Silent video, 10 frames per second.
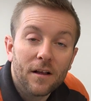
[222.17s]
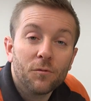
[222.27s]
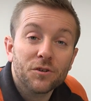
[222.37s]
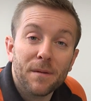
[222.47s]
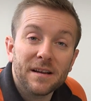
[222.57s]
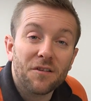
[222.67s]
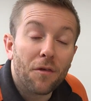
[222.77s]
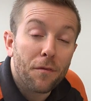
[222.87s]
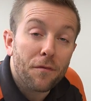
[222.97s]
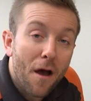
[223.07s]
which means that
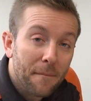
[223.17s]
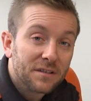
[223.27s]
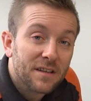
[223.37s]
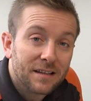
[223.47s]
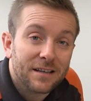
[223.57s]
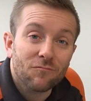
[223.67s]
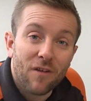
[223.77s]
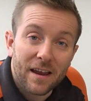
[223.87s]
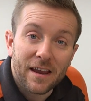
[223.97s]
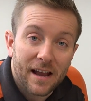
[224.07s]
the thermostatic
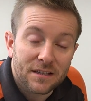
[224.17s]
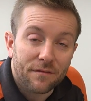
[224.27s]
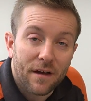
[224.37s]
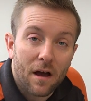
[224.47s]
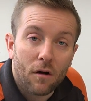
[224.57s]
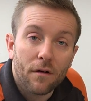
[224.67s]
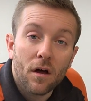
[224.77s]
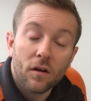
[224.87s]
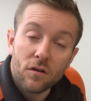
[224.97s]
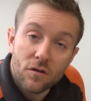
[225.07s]
radiator valve
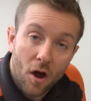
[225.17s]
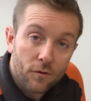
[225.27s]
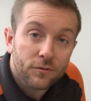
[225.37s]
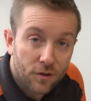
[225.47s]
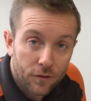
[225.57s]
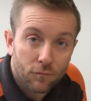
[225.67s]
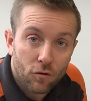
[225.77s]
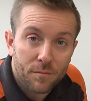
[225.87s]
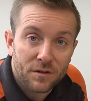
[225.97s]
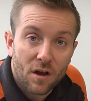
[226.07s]
knows that the
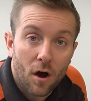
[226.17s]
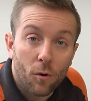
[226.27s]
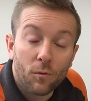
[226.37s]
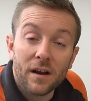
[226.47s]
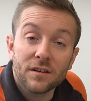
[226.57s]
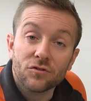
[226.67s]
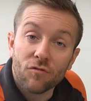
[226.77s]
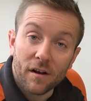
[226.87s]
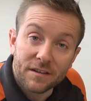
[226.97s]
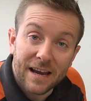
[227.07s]
room is cold and is
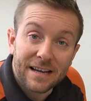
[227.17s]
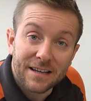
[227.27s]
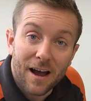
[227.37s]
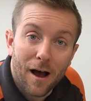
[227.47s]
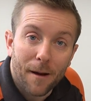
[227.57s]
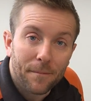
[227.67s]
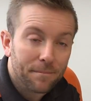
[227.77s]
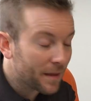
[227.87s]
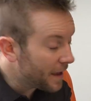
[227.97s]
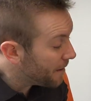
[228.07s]
trying to heat it up.
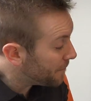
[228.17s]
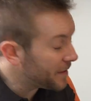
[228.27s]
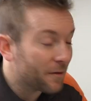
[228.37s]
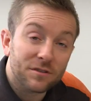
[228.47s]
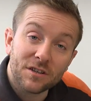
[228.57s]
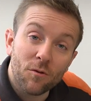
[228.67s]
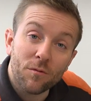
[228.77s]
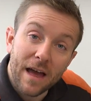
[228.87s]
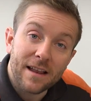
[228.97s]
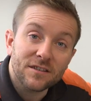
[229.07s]
But they'll still
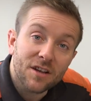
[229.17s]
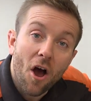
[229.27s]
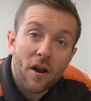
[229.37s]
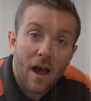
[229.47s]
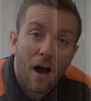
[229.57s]
then turn it